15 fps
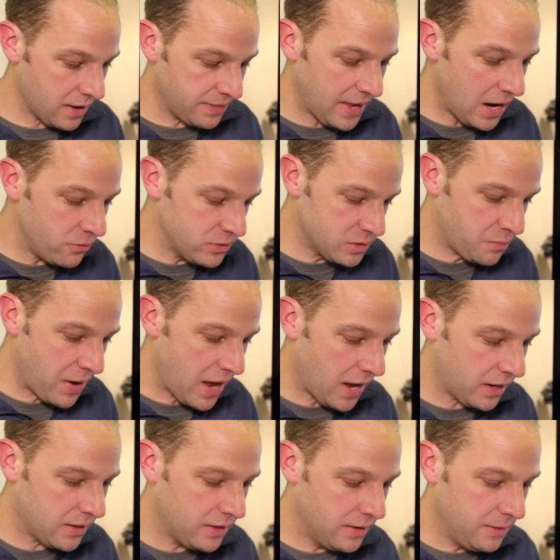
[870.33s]
And that was
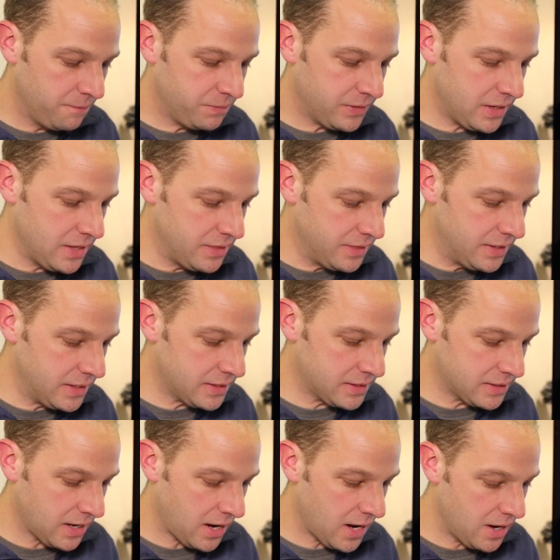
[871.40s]
back in
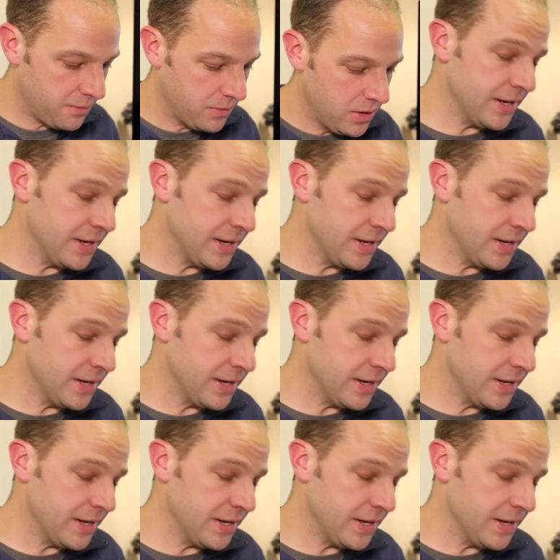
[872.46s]
this time.